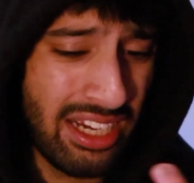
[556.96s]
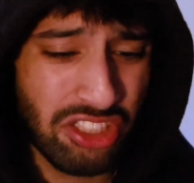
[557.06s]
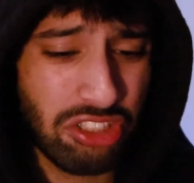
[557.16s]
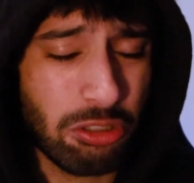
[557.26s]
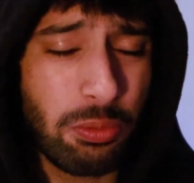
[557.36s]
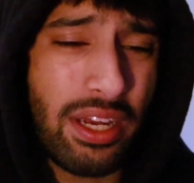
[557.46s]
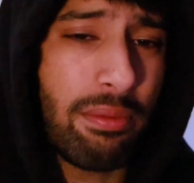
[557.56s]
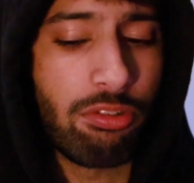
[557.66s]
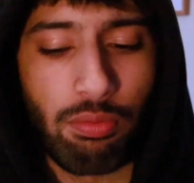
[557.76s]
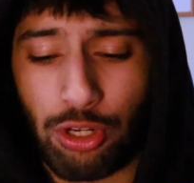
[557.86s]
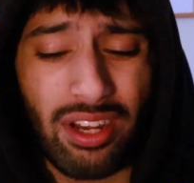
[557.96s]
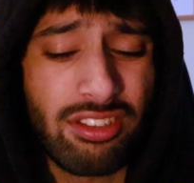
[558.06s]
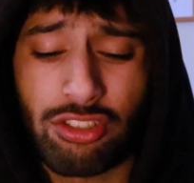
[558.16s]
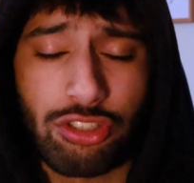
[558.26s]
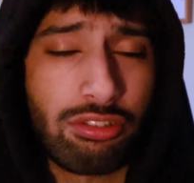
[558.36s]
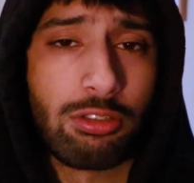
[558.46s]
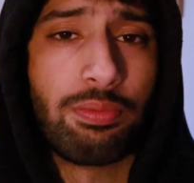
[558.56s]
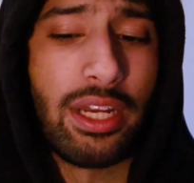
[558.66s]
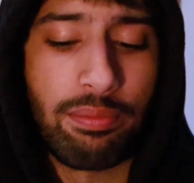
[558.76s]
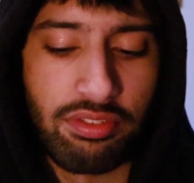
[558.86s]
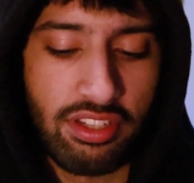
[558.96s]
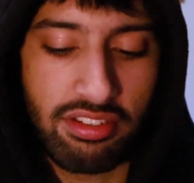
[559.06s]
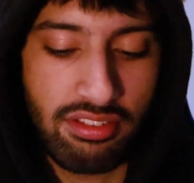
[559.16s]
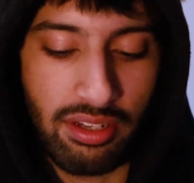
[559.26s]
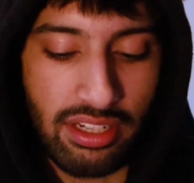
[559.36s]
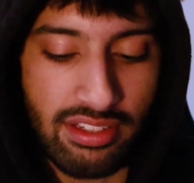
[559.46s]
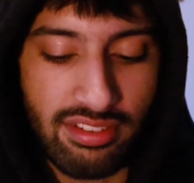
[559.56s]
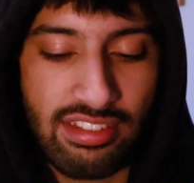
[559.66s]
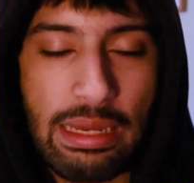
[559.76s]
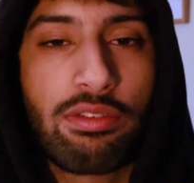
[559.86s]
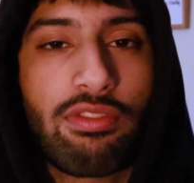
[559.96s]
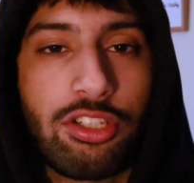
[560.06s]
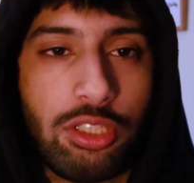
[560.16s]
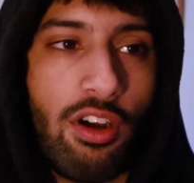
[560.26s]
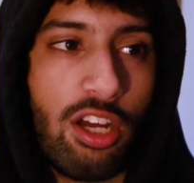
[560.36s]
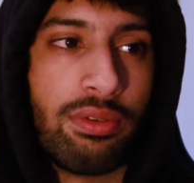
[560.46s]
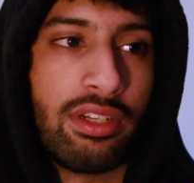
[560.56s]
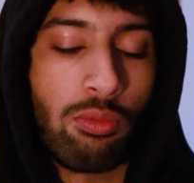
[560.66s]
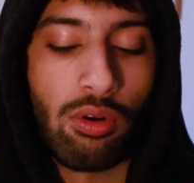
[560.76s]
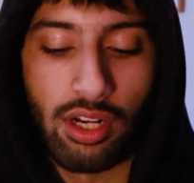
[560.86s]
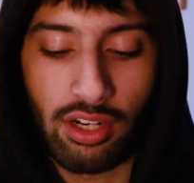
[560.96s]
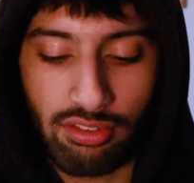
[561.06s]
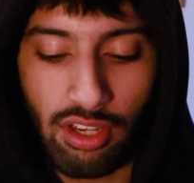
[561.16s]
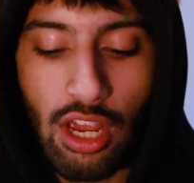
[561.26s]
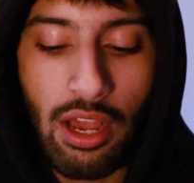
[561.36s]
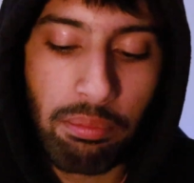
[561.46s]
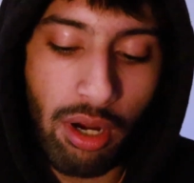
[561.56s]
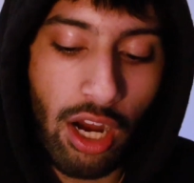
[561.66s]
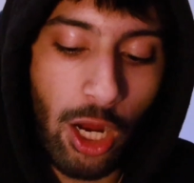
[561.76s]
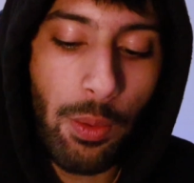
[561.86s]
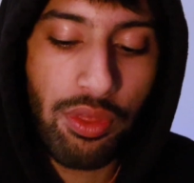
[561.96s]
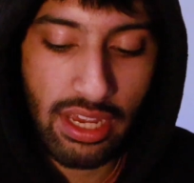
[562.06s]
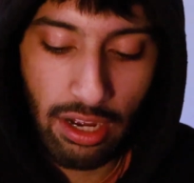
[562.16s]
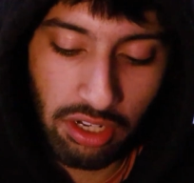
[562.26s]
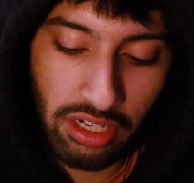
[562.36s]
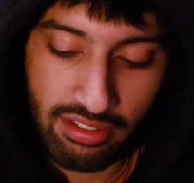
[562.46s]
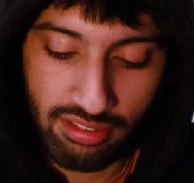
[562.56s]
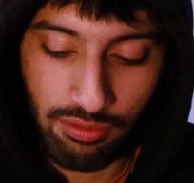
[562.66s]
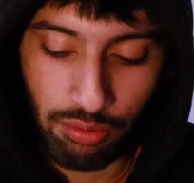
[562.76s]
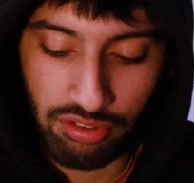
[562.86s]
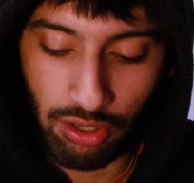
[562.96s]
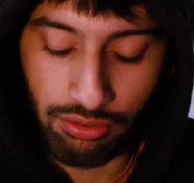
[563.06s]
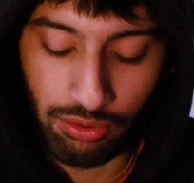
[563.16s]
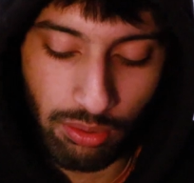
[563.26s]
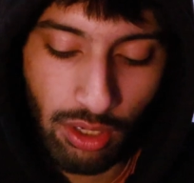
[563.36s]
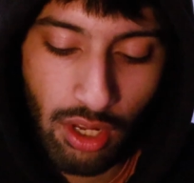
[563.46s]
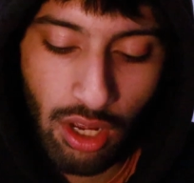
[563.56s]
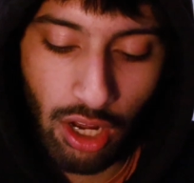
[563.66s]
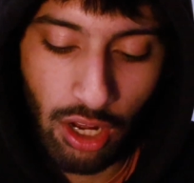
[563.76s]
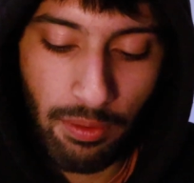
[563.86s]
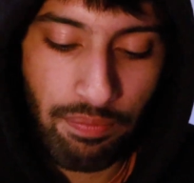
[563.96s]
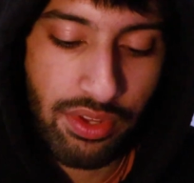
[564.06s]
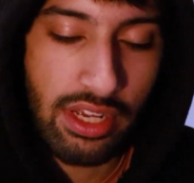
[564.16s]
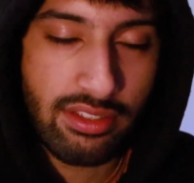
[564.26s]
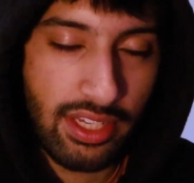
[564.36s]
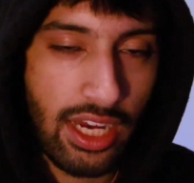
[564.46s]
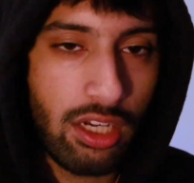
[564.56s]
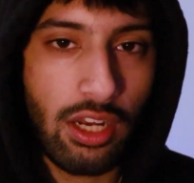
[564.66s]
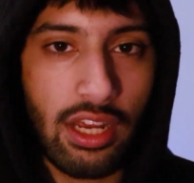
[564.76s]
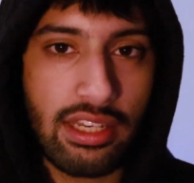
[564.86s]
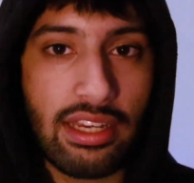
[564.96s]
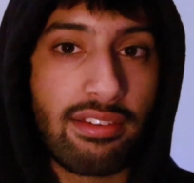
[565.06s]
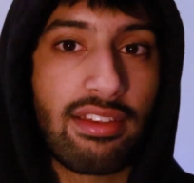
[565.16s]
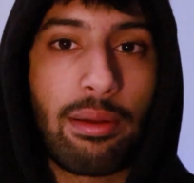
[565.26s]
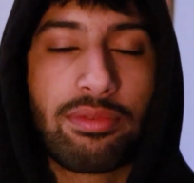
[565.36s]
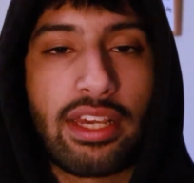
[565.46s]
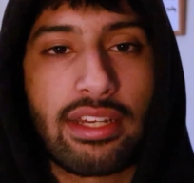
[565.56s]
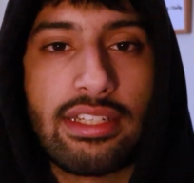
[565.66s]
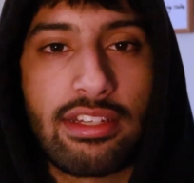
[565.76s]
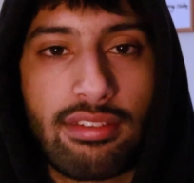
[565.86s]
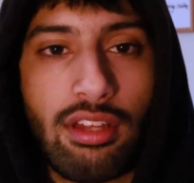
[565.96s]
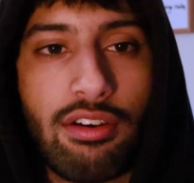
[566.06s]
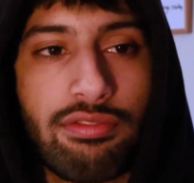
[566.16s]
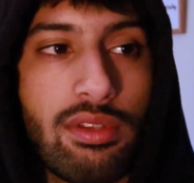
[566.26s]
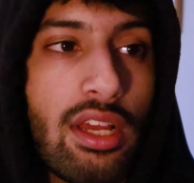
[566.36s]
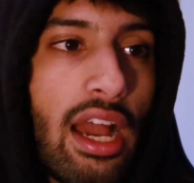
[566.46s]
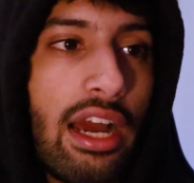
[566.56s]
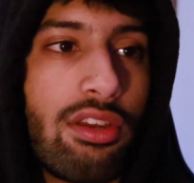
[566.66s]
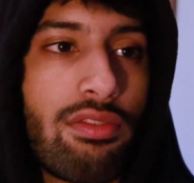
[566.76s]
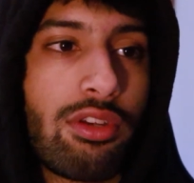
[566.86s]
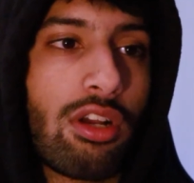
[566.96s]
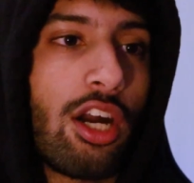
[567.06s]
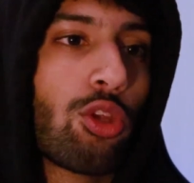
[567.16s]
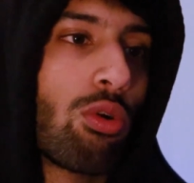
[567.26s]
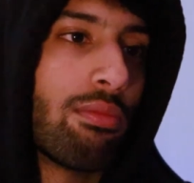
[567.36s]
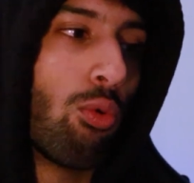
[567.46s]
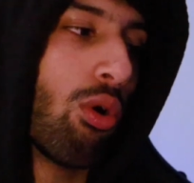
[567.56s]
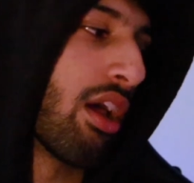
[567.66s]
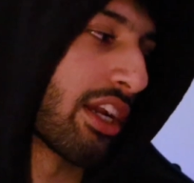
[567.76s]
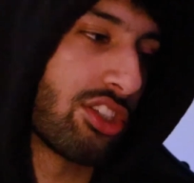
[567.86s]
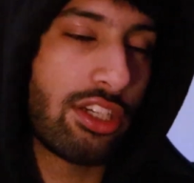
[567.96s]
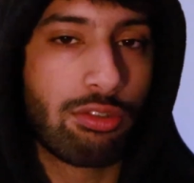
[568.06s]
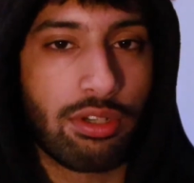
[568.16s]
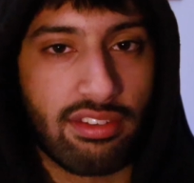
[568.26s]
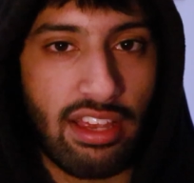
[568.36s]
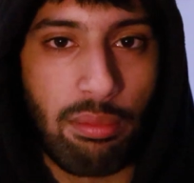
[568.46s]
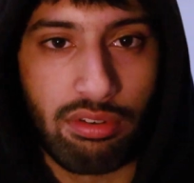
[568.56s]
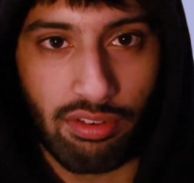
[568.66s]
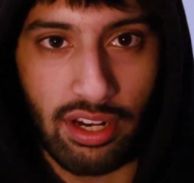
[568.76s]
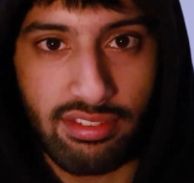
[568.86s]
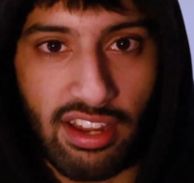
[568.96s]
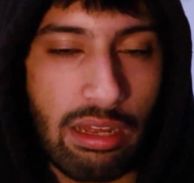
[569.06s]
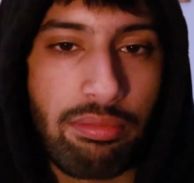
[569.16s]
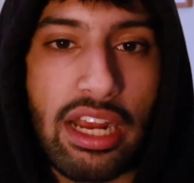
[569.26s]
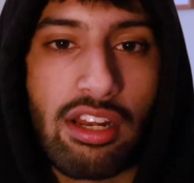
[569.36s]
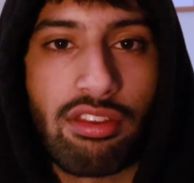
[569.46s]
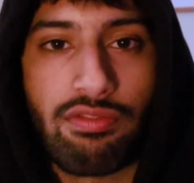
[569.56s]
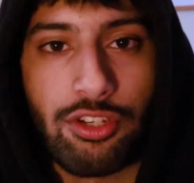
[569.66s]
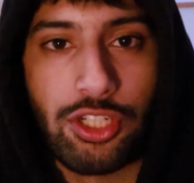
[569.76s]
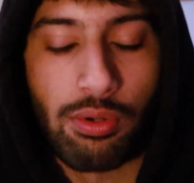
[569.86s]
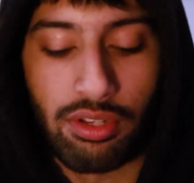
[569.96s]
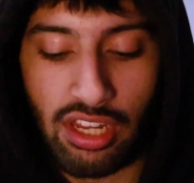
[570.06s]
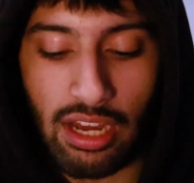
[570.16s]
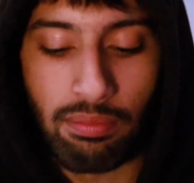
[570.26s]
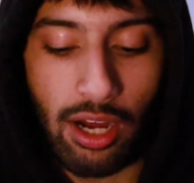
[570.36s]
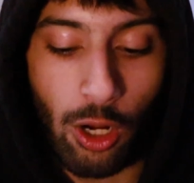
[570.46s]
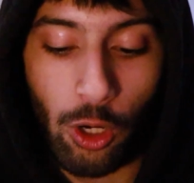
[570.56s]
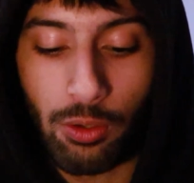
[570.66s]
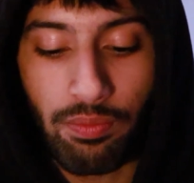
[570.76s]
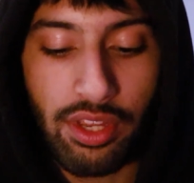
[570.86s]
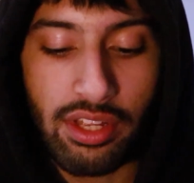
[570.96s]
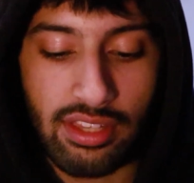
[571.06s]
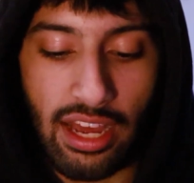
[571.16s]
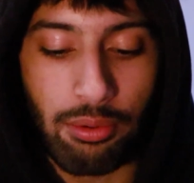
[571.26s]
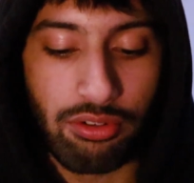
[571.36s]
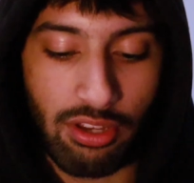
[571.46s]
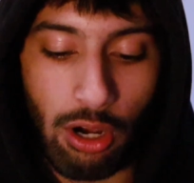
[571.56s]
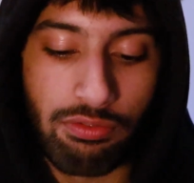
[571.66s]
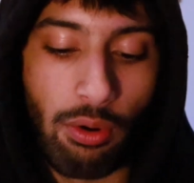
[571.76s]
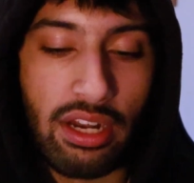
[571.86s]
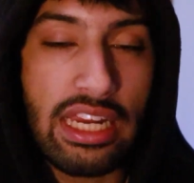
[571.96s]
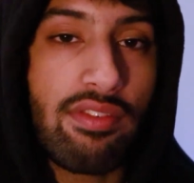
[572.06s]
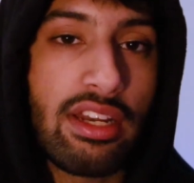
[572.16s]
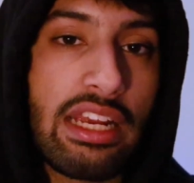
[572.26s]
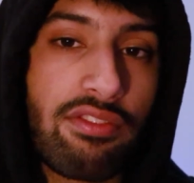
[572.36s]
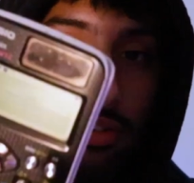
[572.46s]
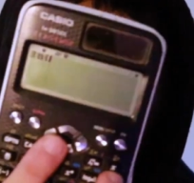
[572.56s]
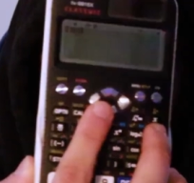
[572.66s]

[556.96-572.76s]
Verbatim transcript: and just drill papers, bro. You have to just drill papers. That's like it's the same advice you've heard, but it works. But I hope the calculated stuff was helpful. Um, take a look at the exam technique stuff, and if you guys want more like general exam advice, I can make another video on that. But I hope that was helpful. I'll leave a link for this